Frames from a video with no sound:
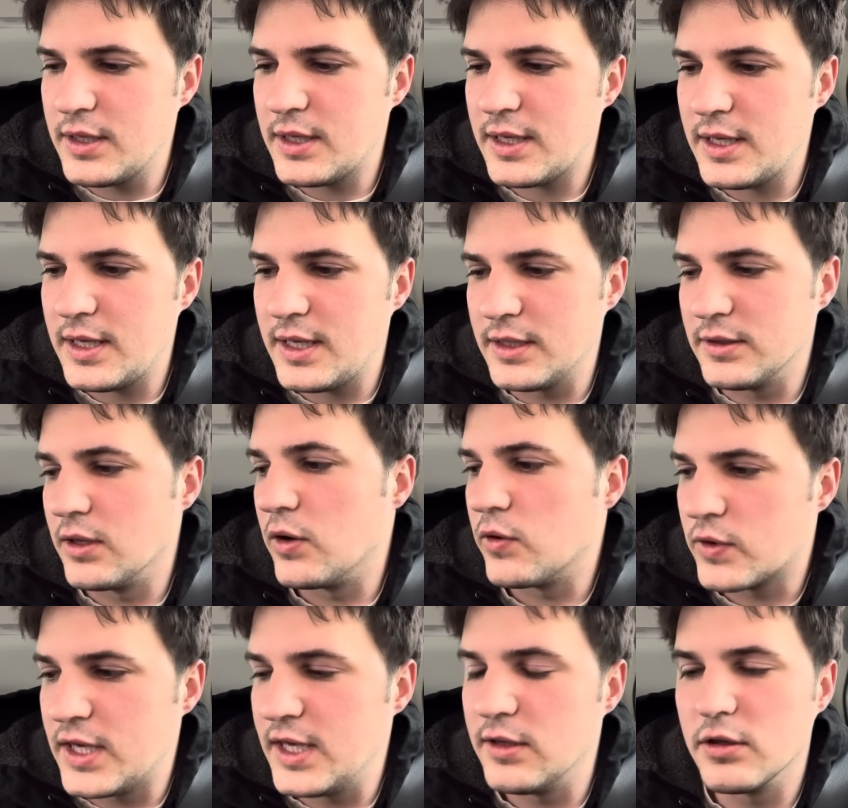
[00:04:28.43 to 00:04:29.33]
it
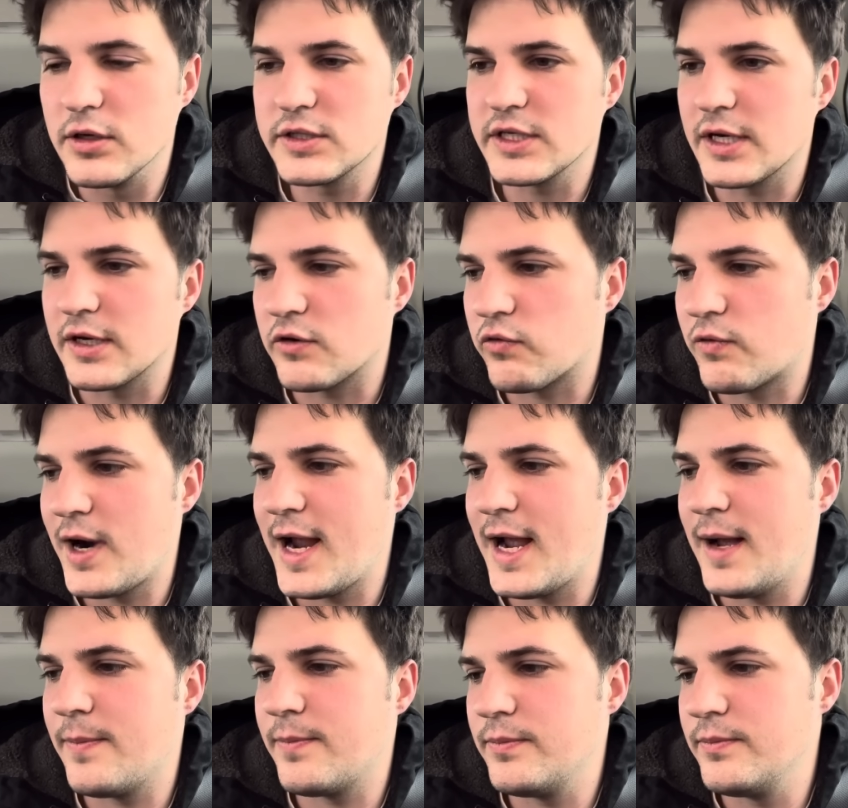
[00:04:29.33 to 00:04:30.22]
low-key looks like
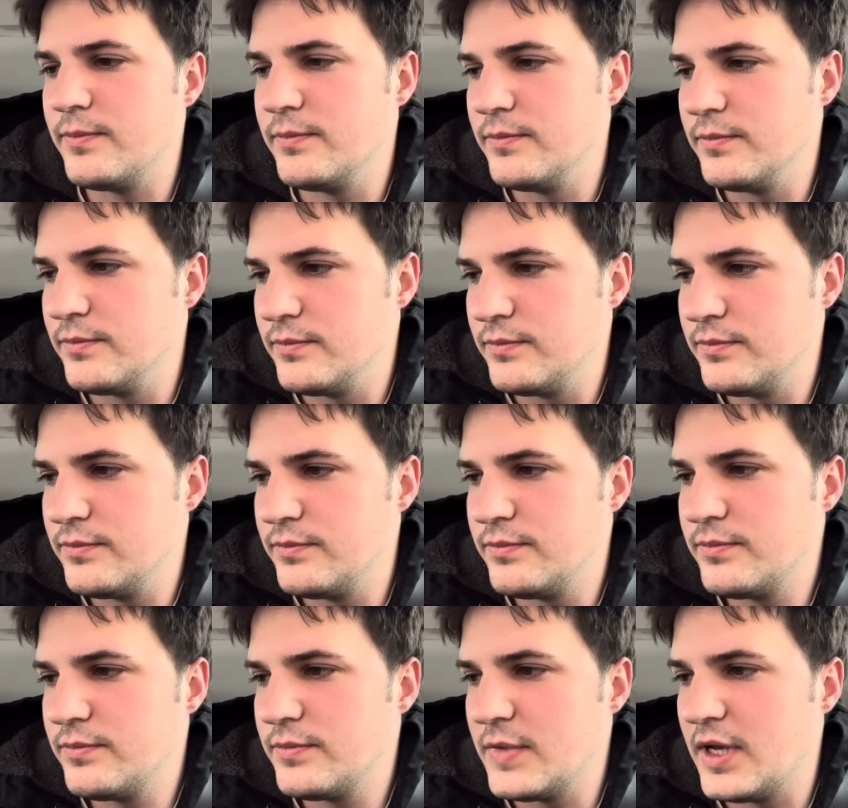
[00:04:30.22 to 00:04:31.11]
crap.
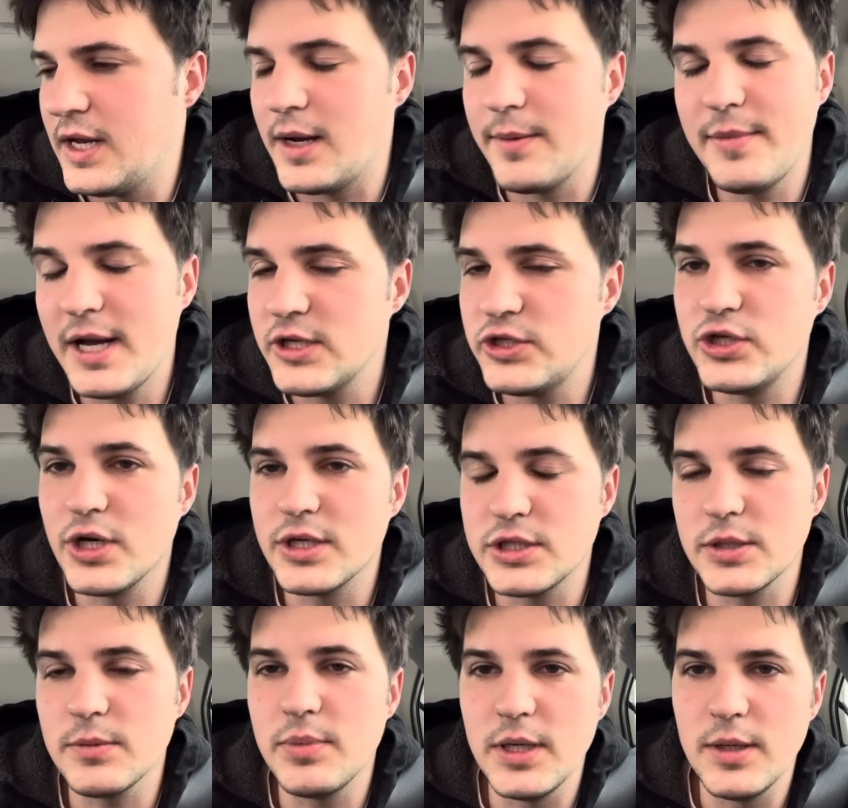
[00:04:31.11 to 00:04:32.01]
And I'm not
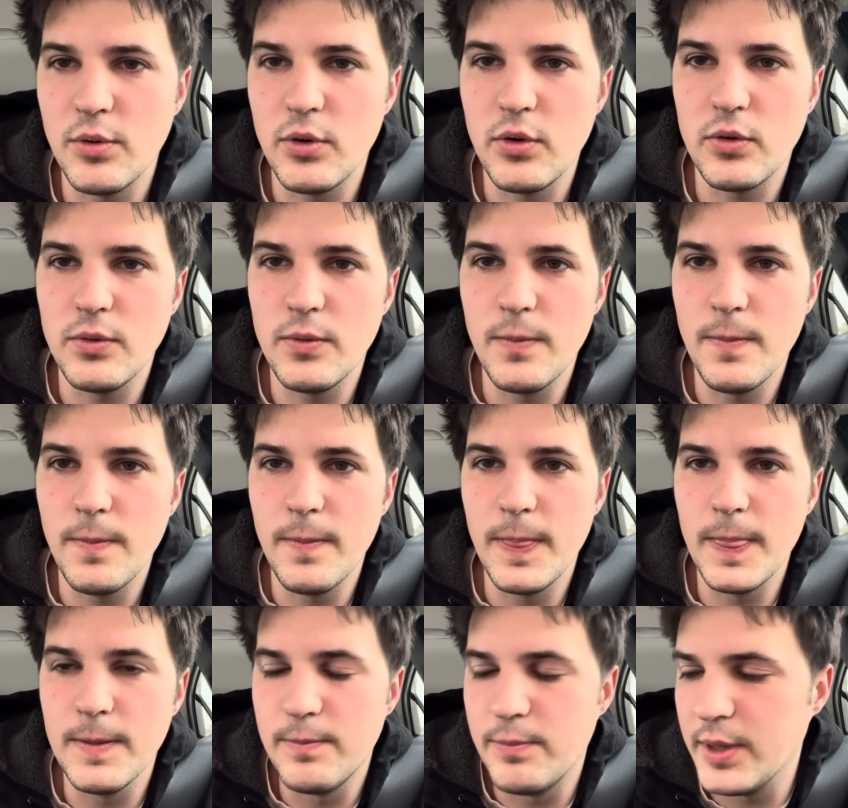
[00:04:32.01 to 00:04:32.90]
judging people,
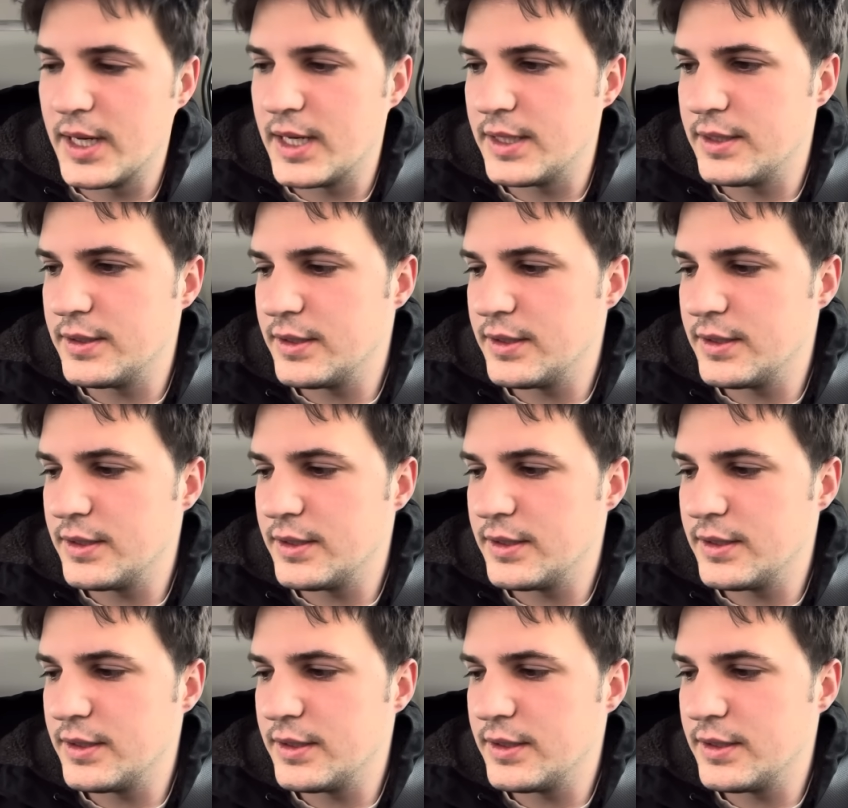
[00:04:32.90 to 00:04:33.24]
but